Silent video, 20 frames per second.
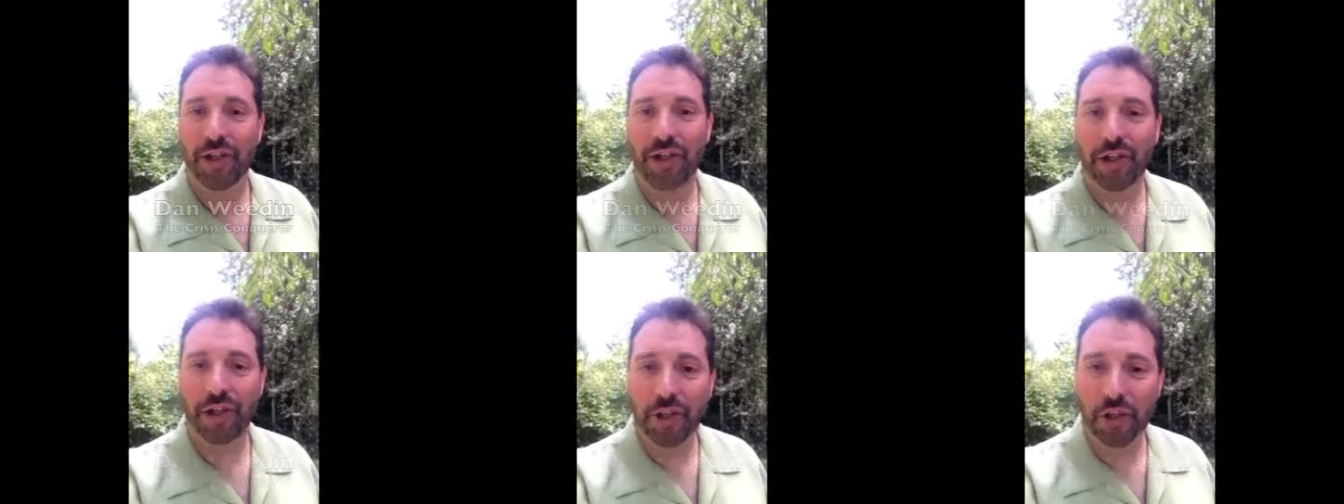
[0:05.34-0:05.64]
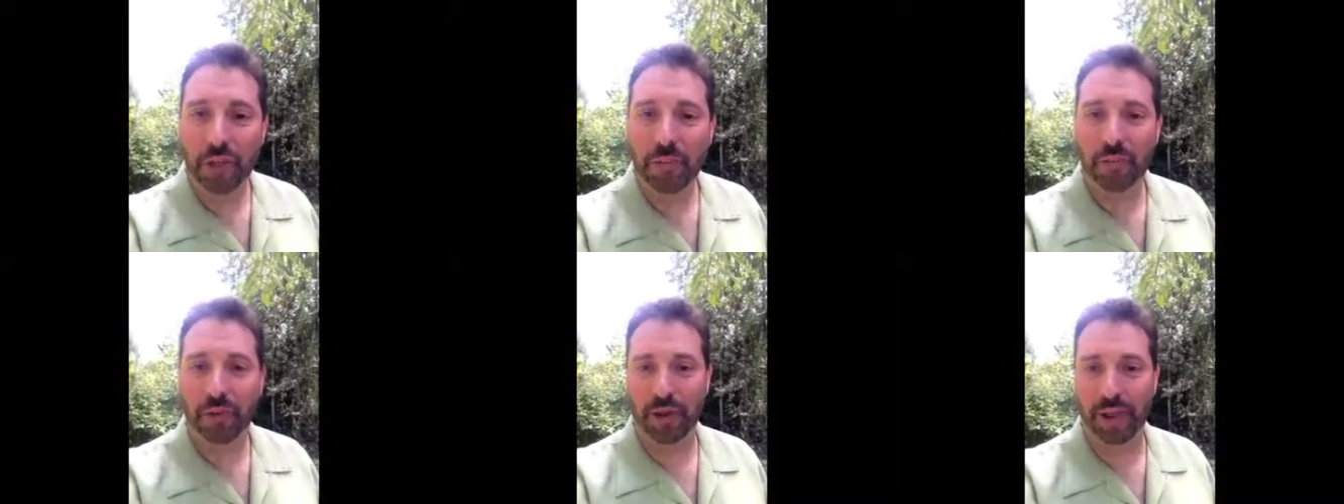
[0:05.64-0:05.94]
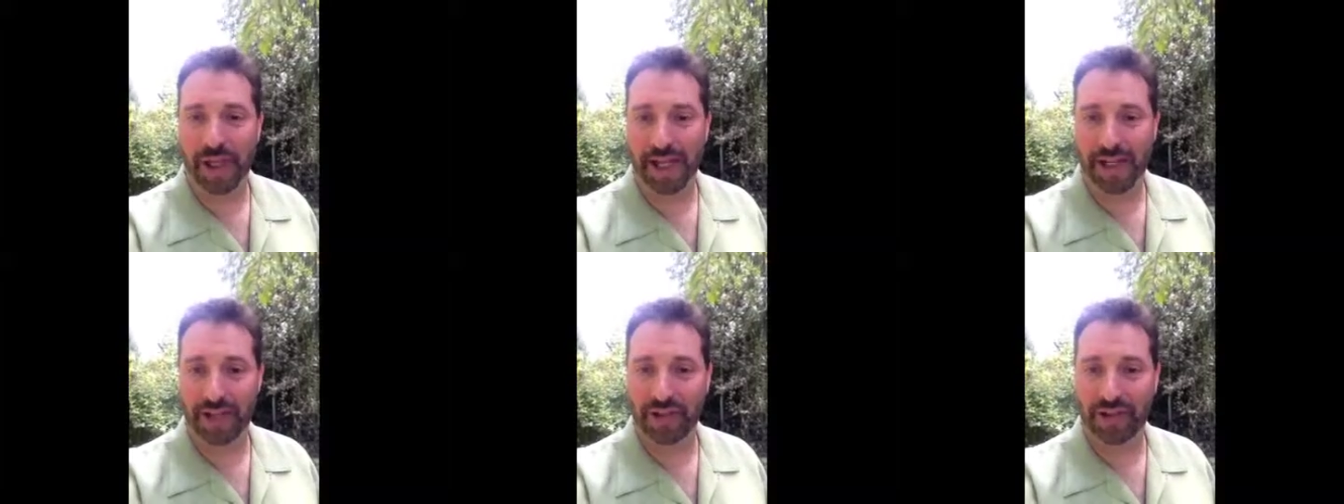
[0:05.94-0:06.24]
do you
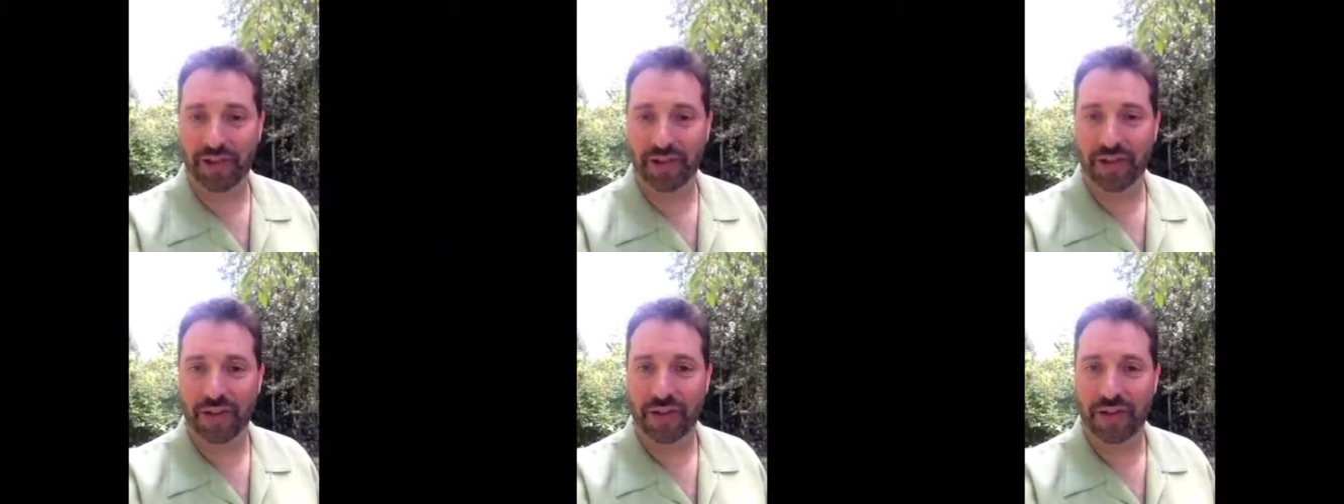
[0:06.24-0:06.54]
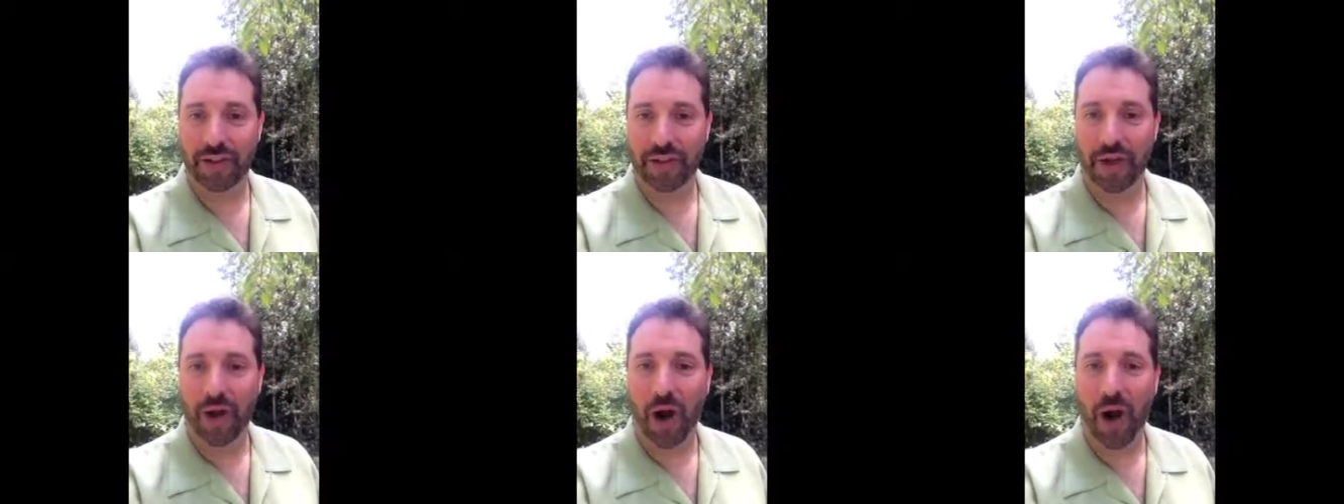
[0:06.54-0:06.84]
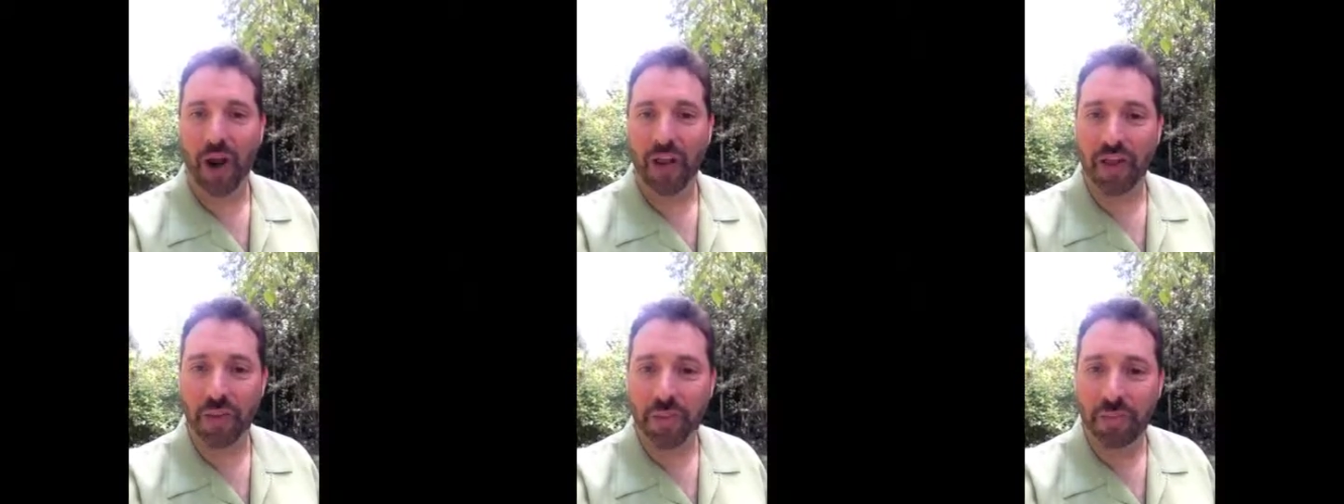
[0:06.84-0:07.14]
place
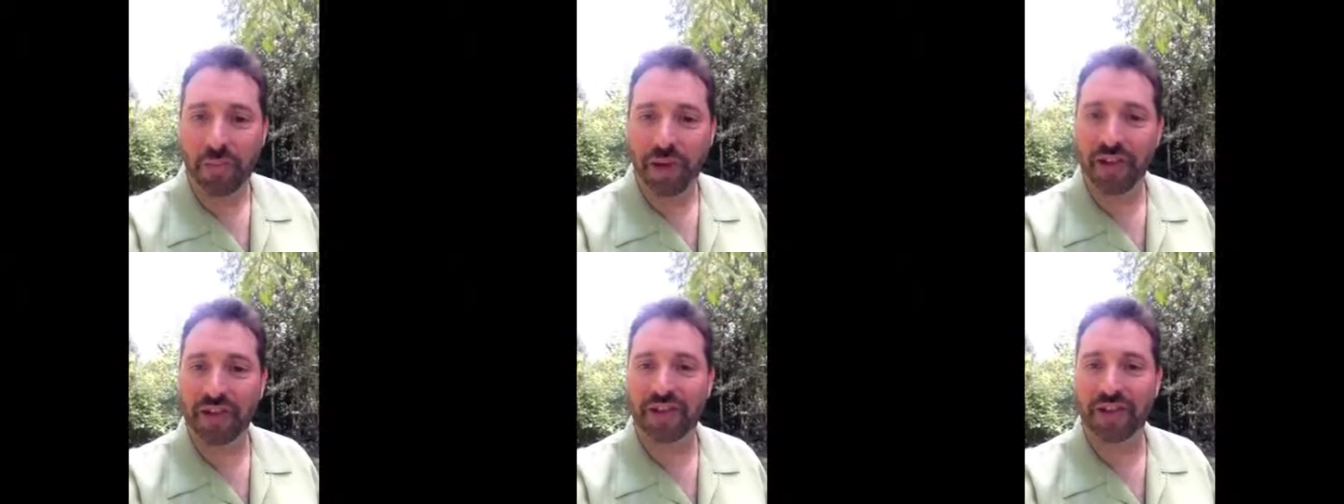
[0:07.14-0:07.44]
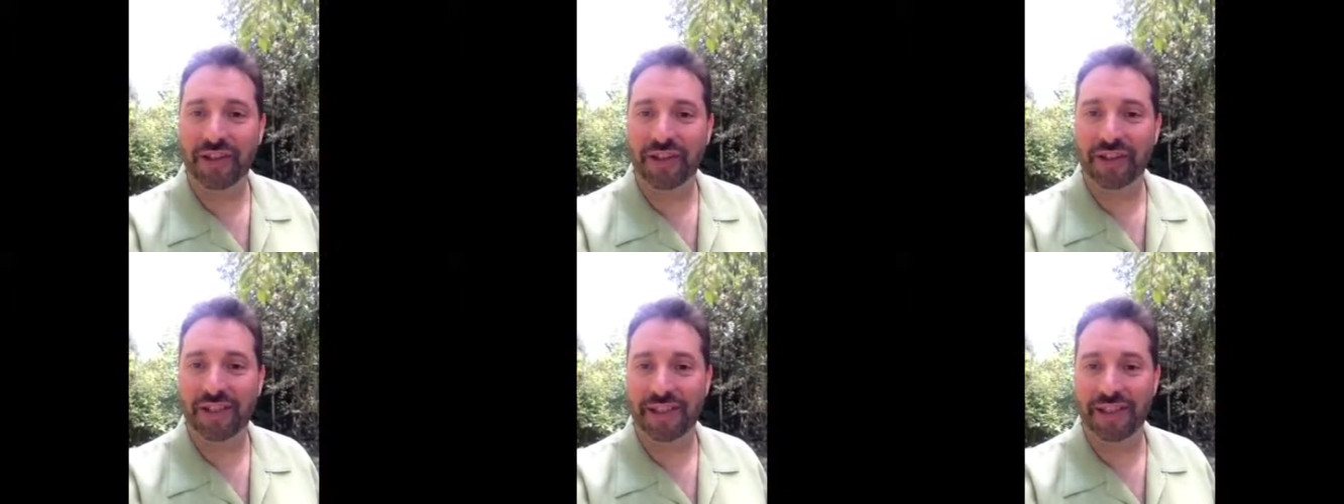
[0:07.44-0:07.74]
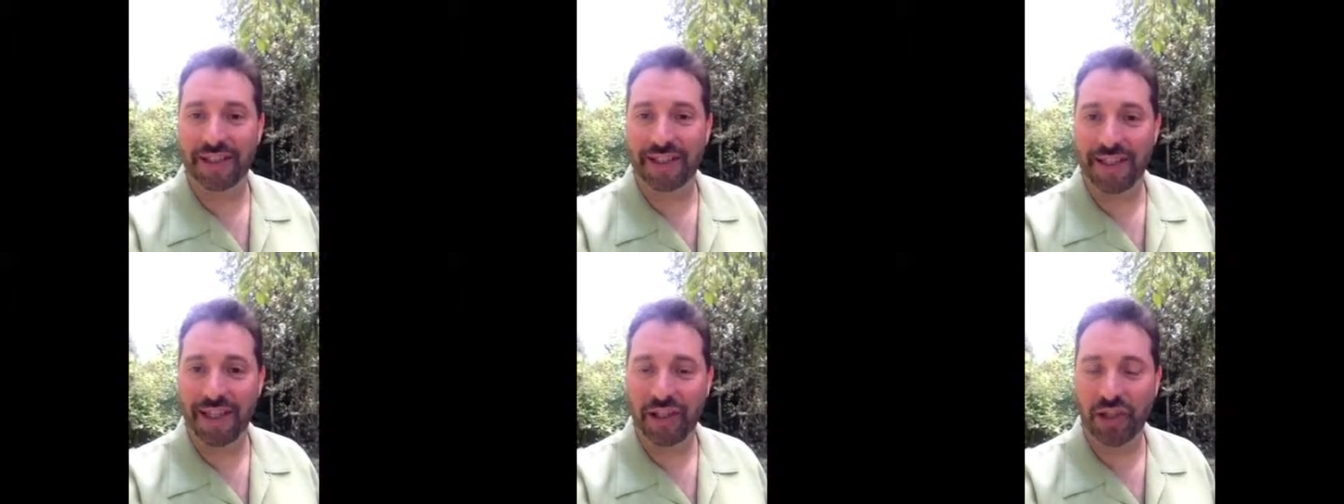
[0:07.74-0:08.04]
on the business
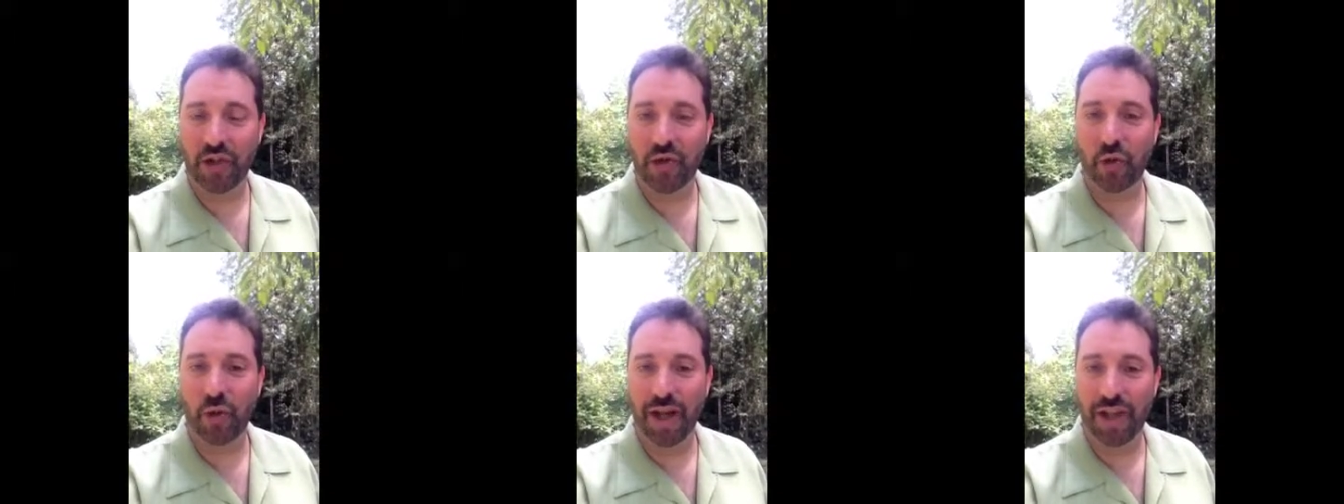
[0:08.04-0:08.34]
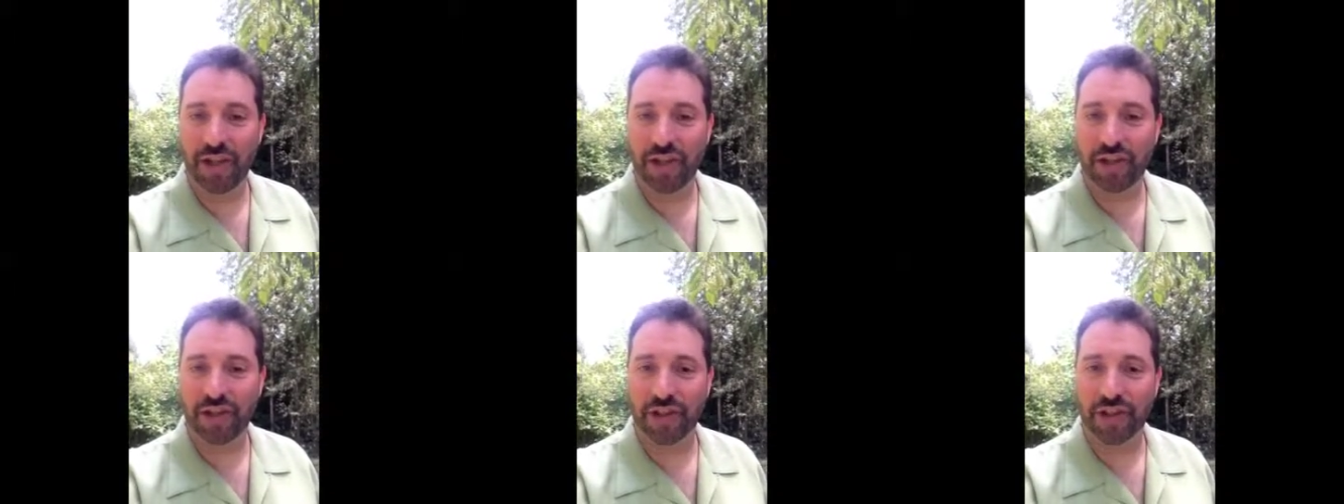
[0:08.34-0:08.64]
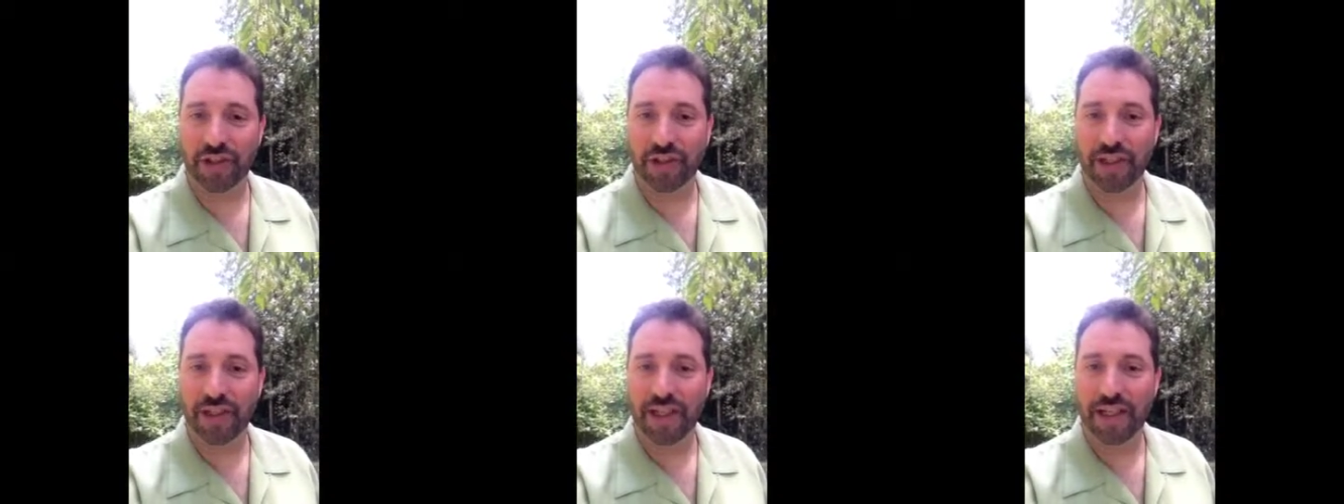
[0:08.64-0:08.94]

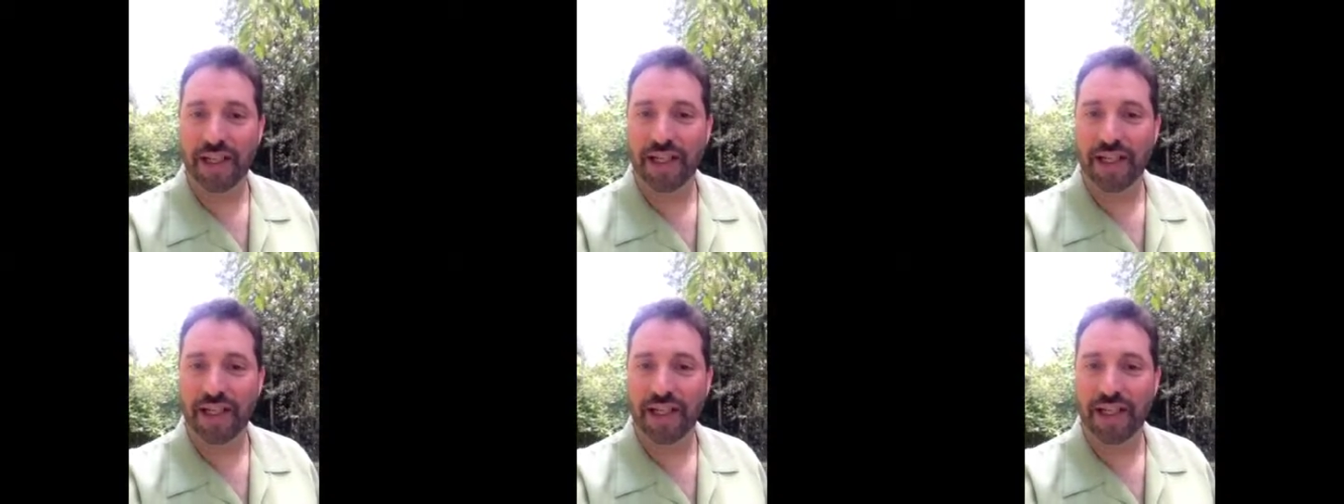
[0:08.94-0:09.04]
continuation